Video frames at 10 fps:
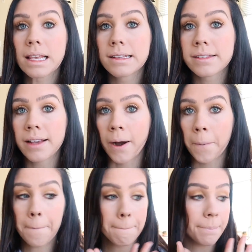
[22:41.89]

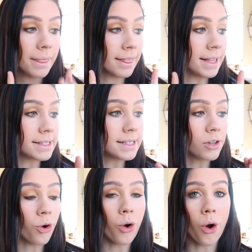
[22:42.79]
So this is
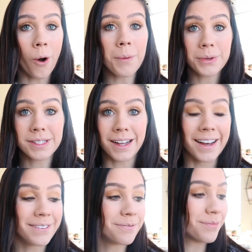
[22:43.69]
almost
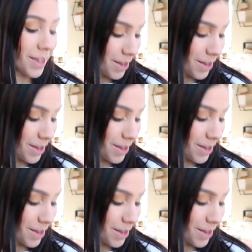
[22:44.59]
done.